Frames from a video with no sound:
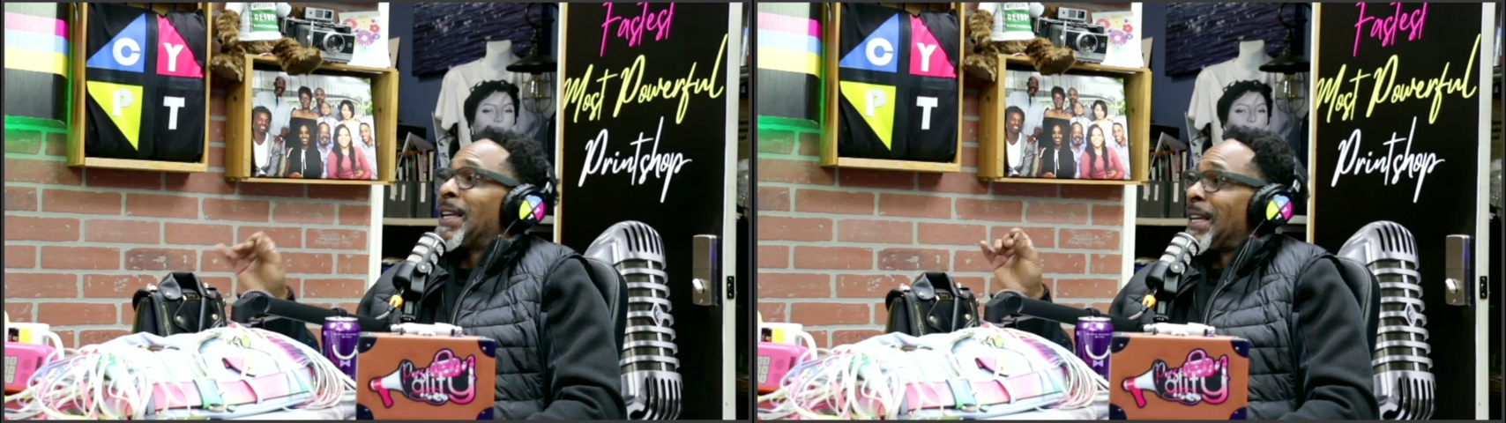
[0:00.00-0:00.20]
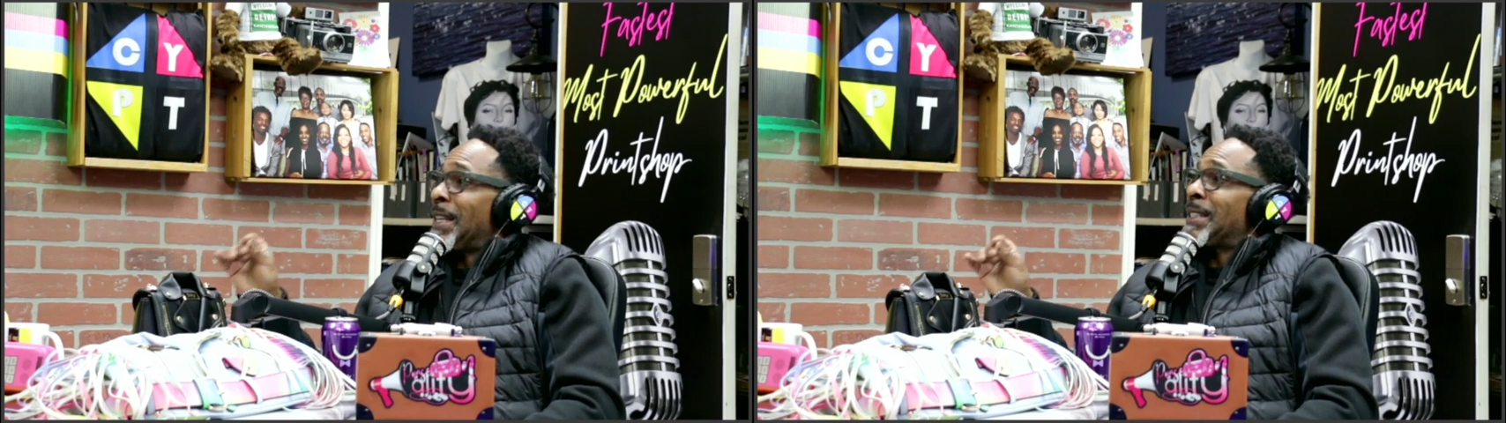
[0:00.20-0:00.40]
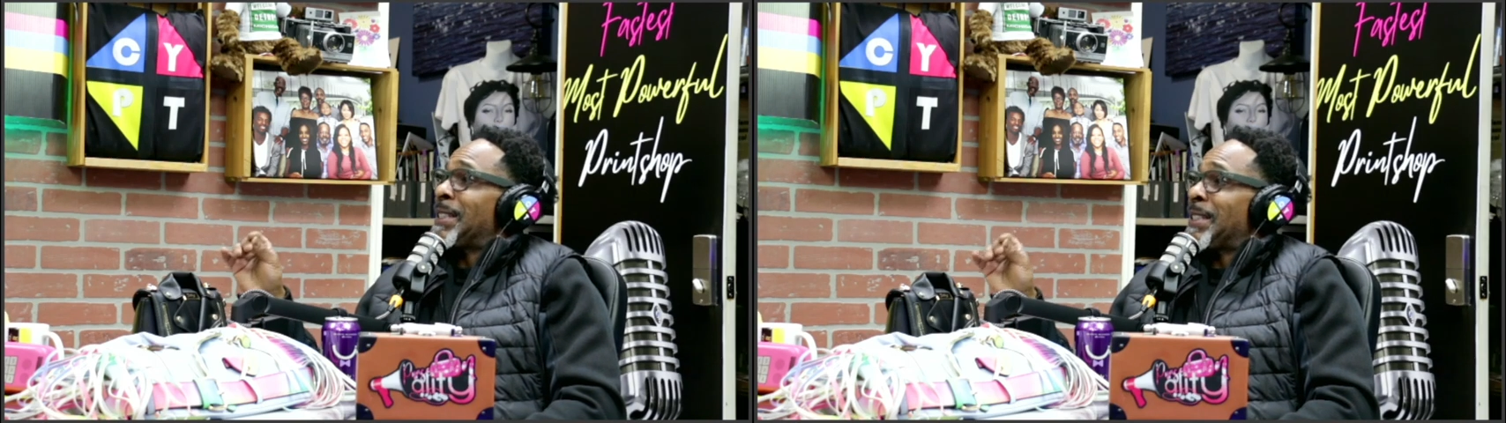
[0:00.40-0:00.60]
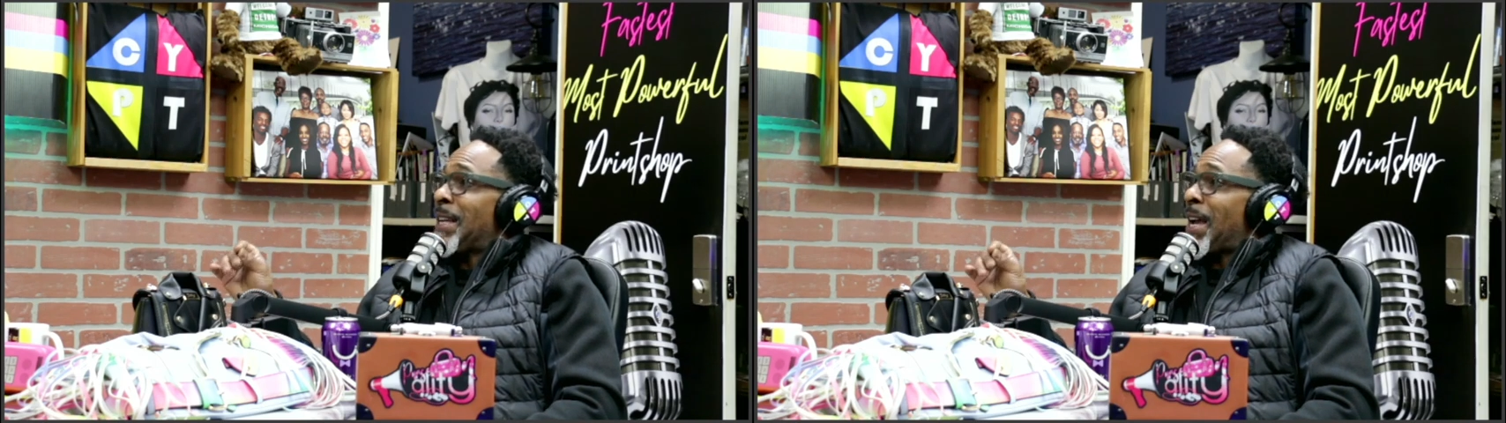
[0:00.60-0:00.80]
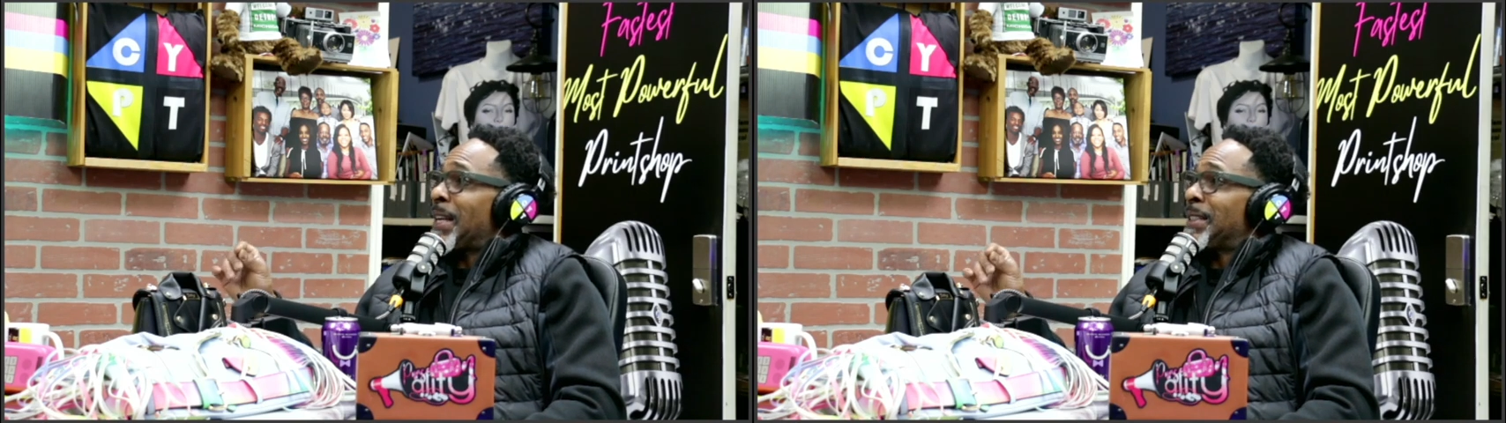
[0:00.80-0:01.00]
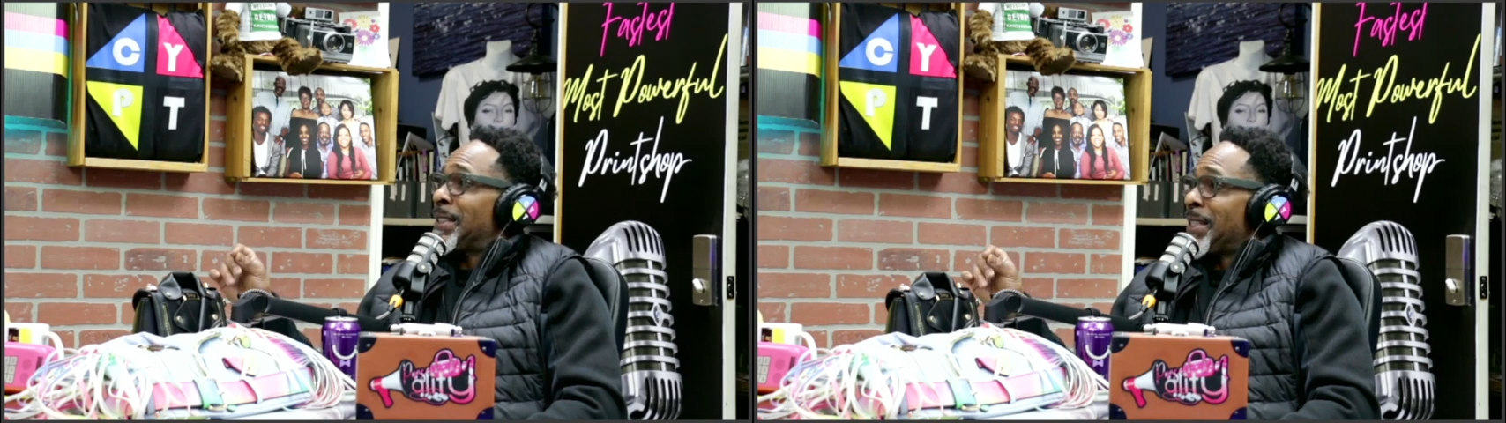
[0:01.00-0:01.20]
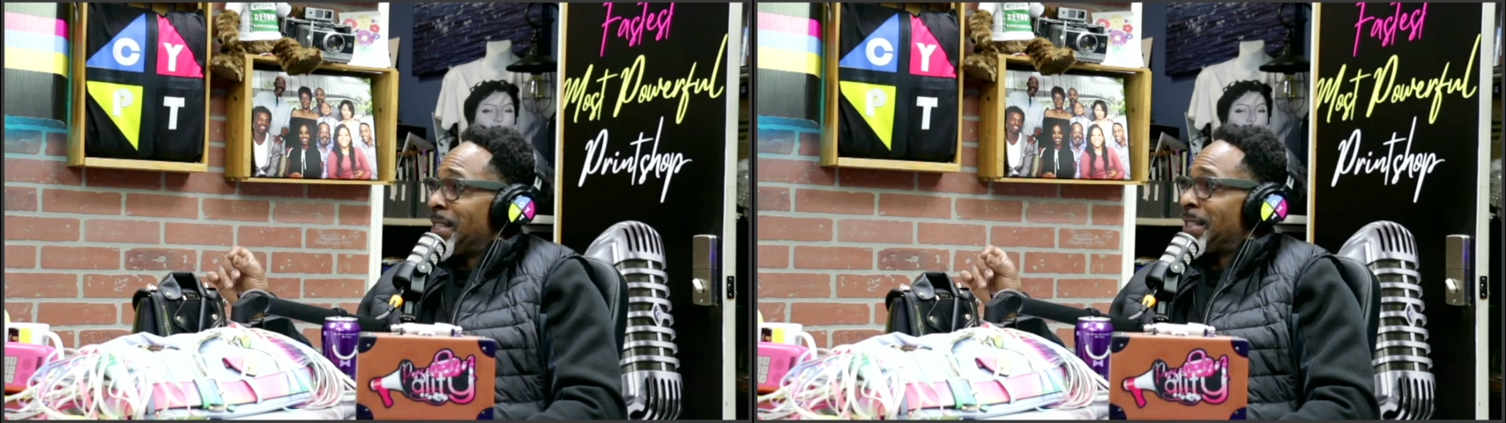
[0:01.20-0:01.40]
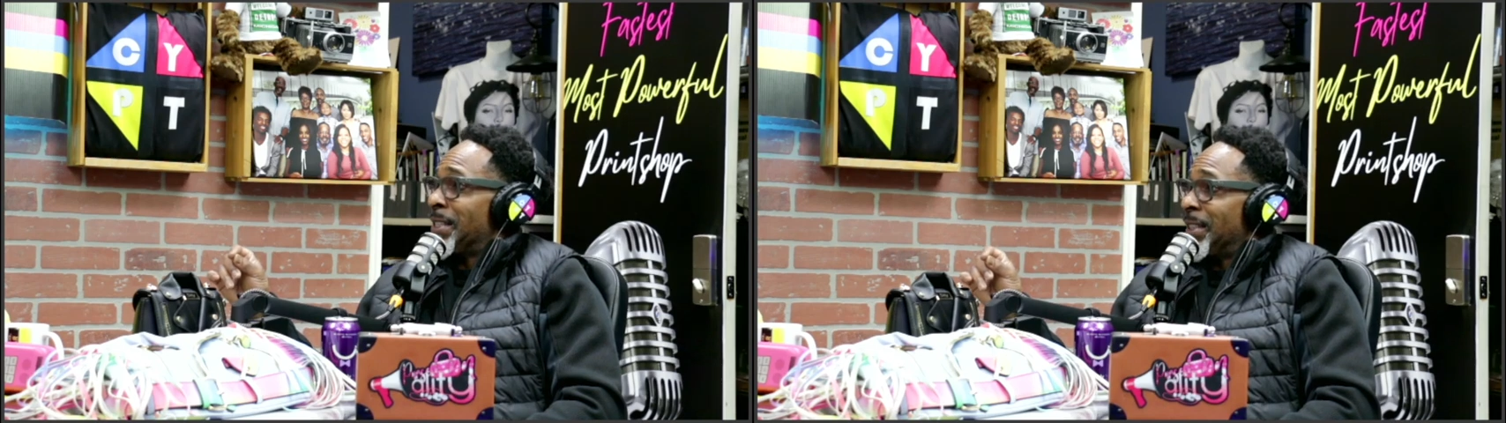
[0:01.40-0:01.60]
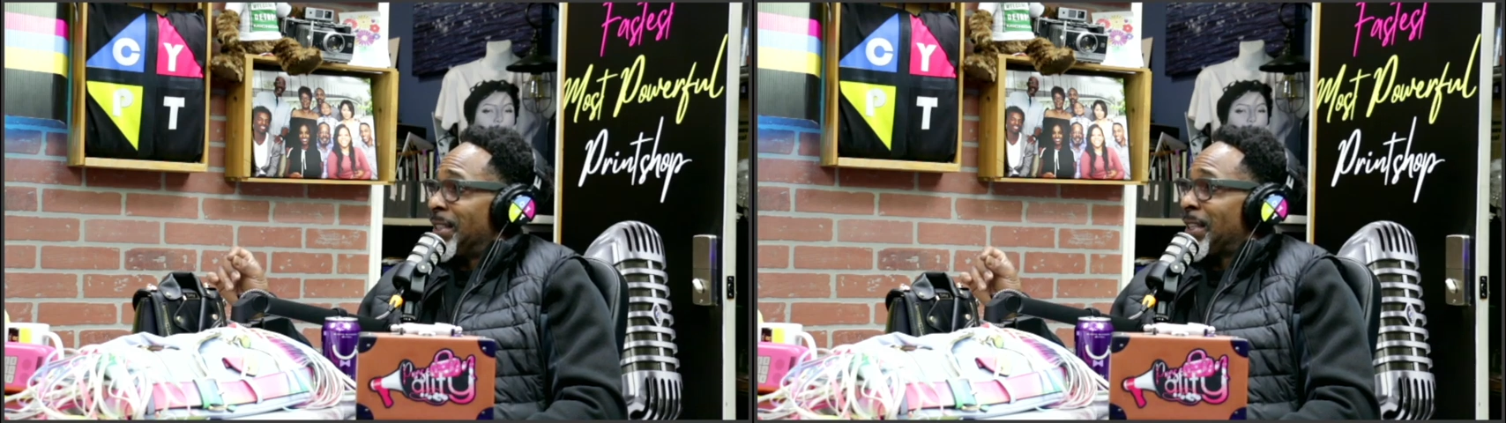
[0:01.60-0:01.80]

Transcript: it's tax season.